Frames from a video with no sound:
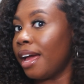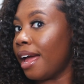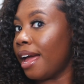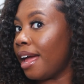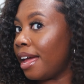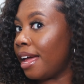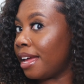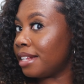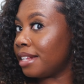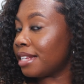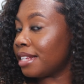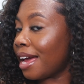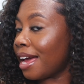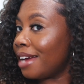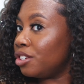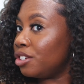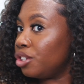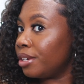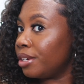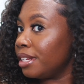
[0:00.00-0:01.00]
and
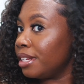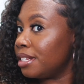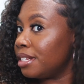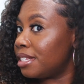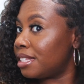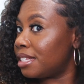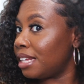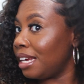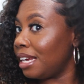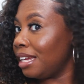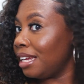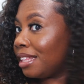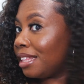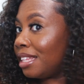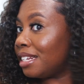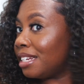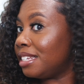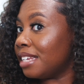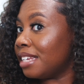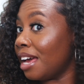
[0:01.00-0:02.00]
as you can see,
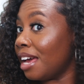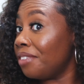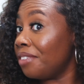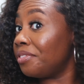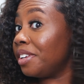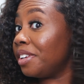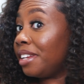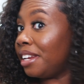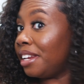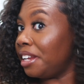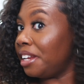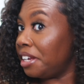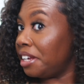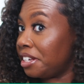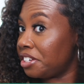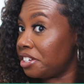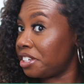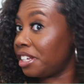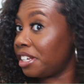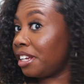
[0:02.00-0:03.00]
the
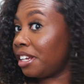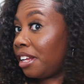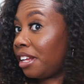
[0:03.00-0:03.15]
definition,